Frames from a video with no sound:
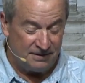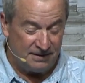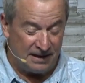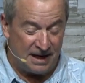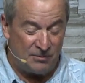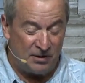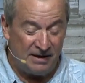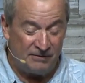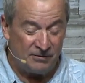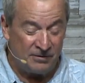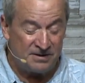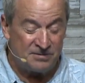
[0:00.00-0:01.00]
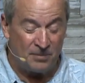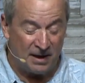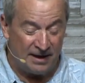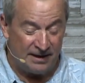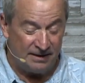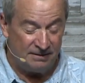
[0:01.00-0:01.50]
And I pray for this
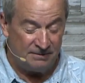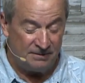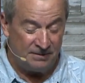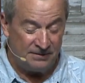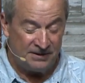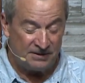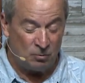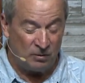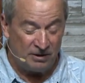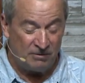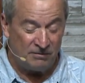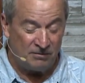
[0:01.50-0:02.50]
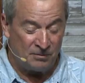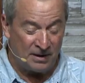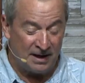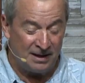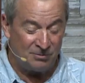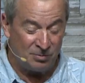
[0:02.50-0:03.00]
body this wonderful
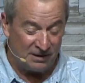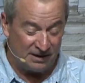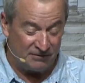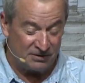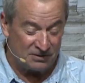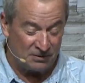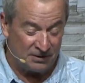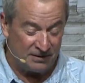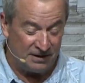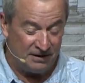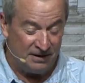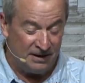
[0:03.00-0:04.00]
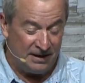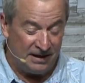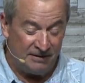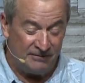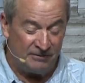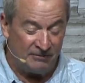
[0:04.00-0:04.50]
body of believers, Lord, that
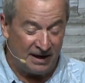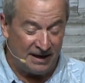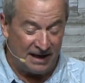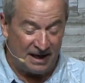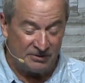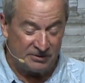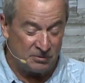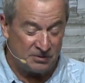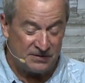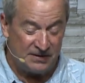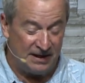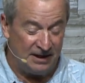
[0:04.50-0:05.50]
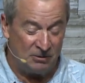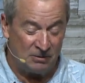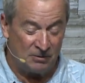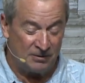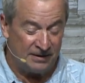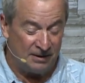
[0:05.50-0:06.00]
even right now, as we're sitting here,
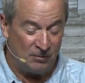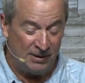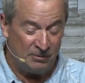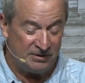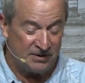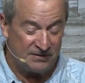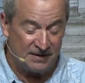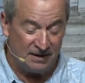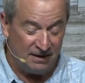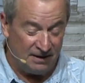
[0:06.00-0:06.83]
Lord, that we would just